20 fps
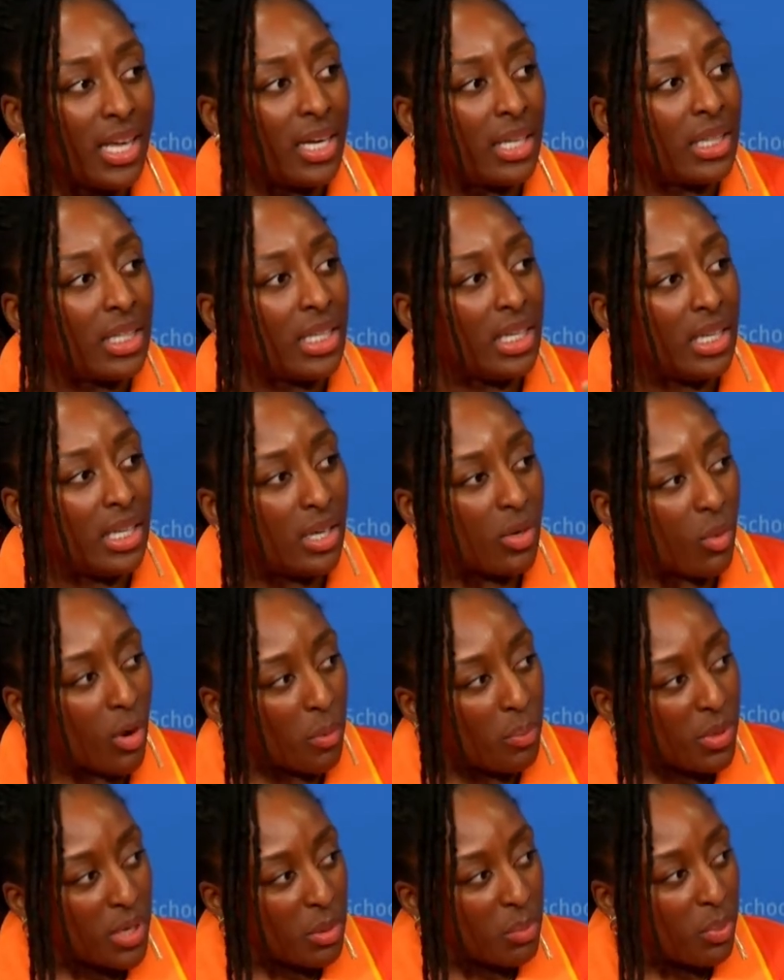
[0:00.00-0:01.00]
in a league
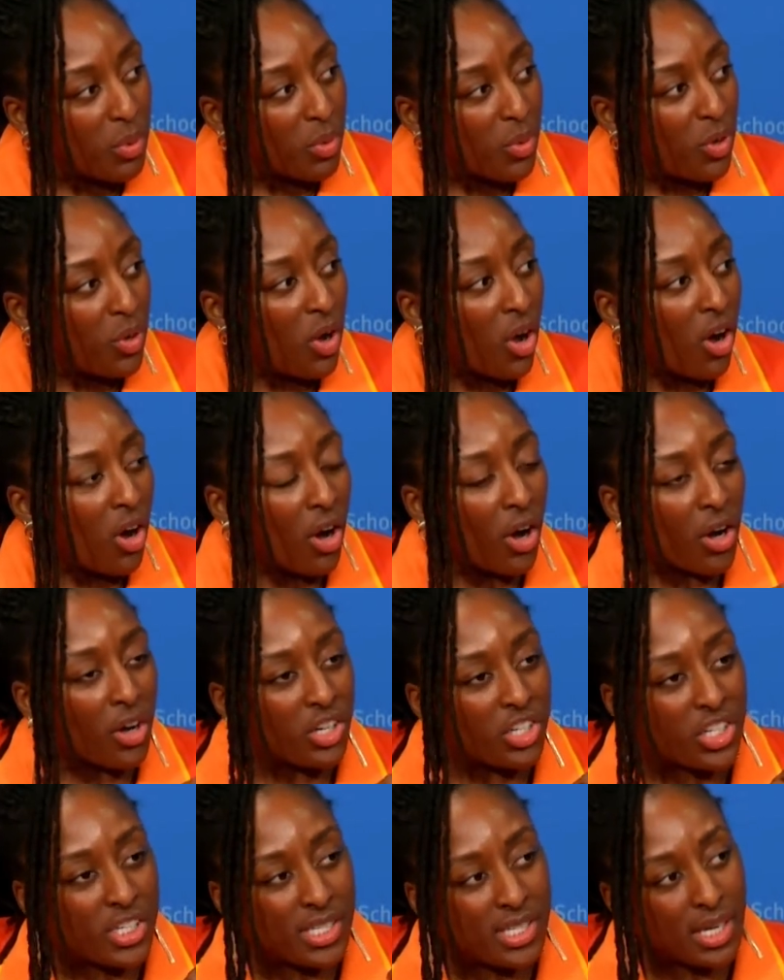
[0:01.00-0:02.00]
where people
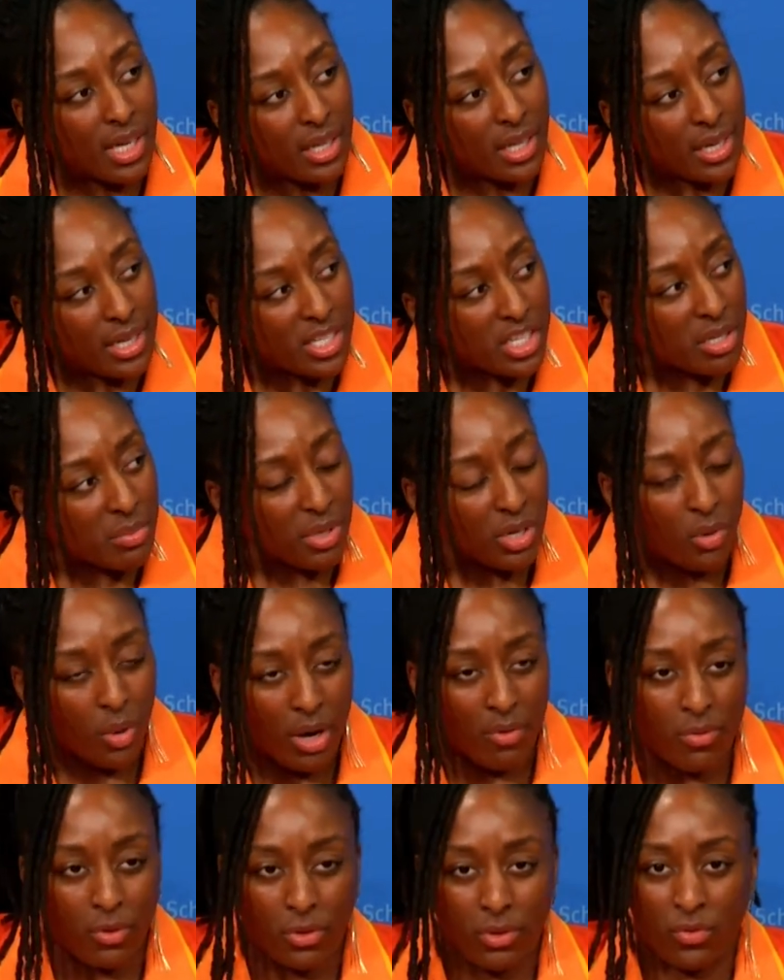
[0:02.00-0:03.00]
are just telling us to be
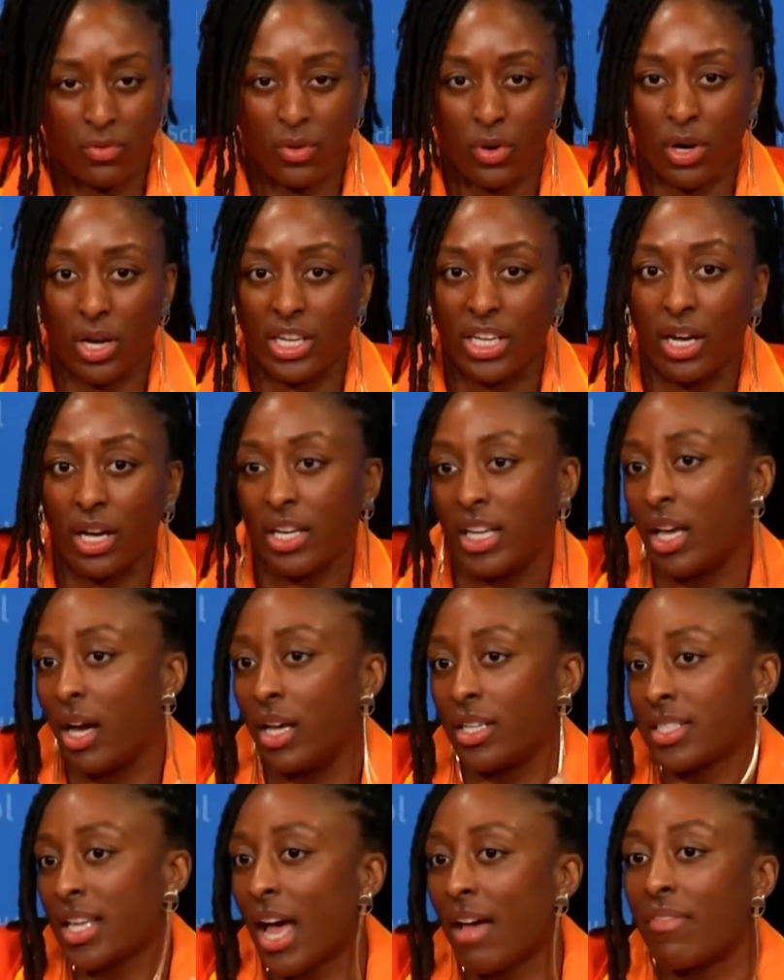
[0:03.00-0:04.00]
grateful for
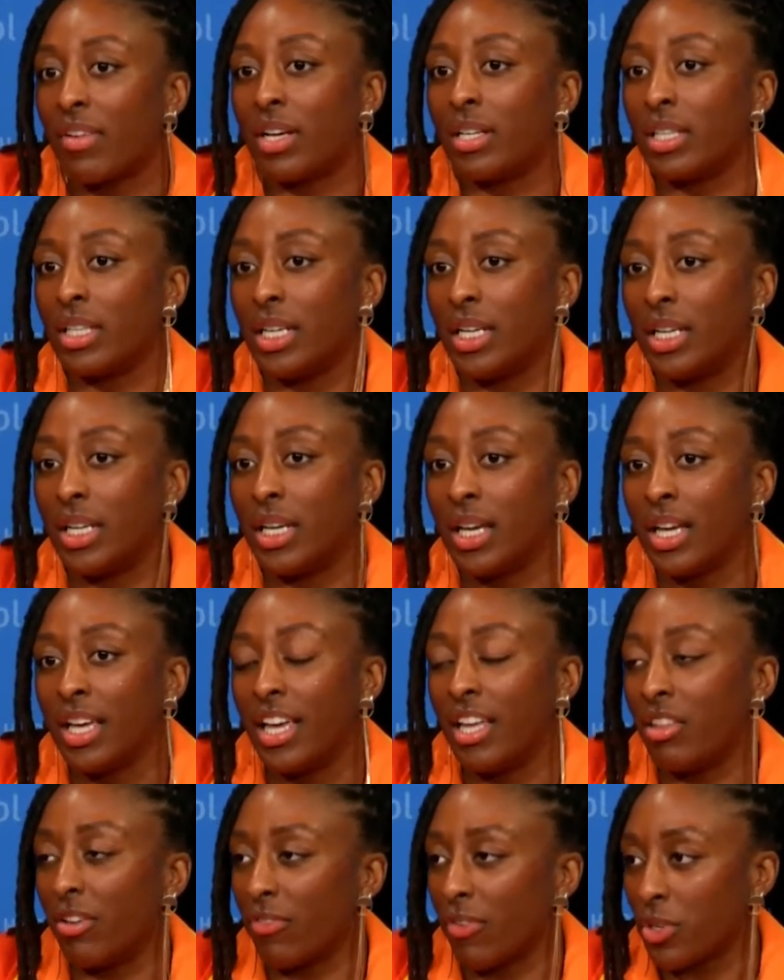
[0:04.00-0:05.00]
us having a league
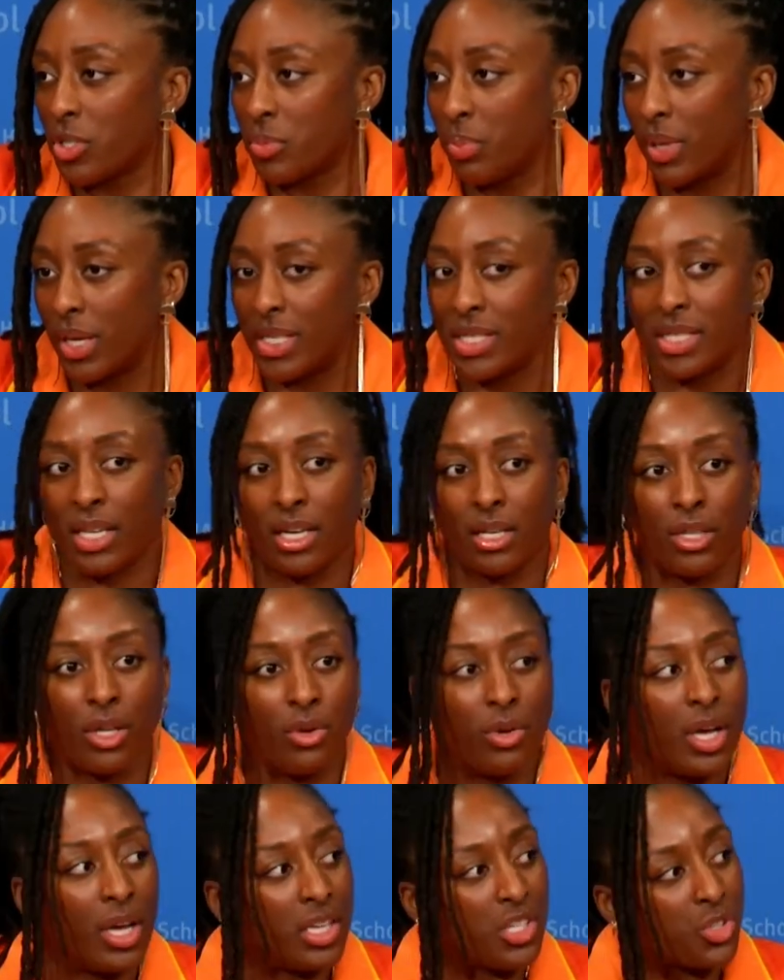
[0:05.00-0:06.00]
in the first place, let
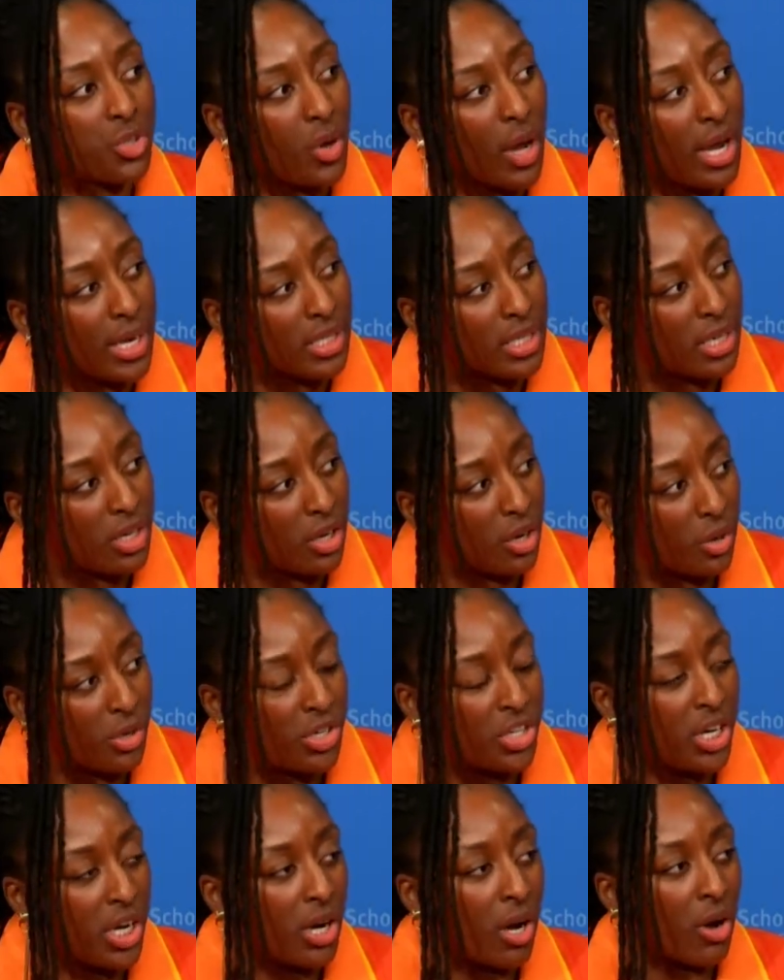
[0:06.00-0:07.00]
alone us trying to
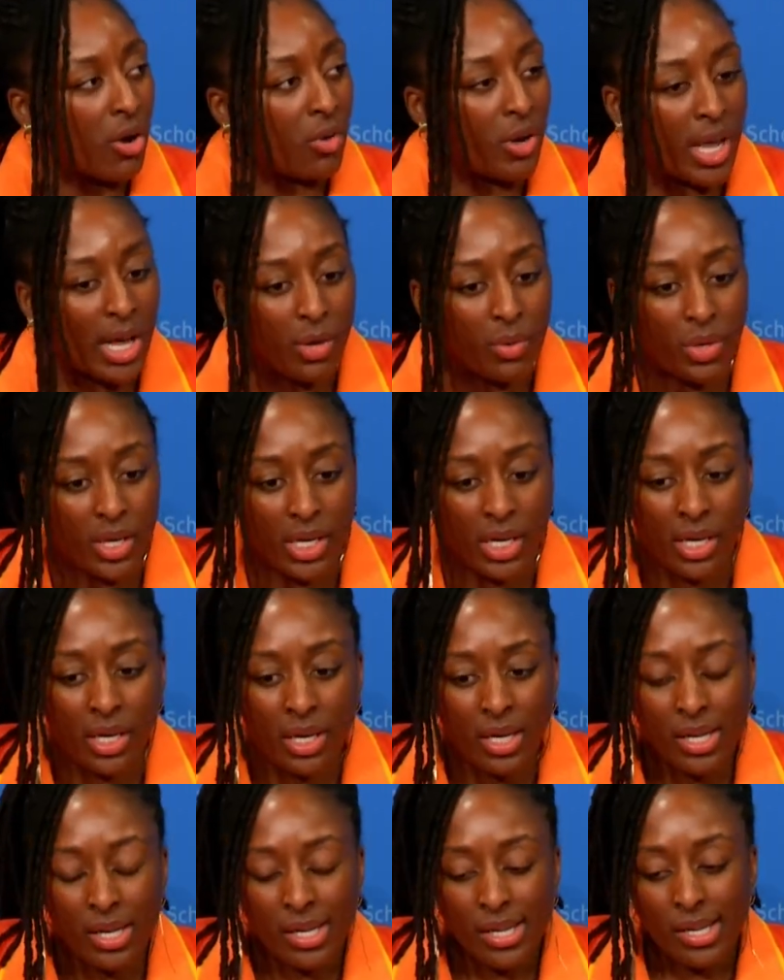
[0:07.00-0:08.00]
negotiate our own equity.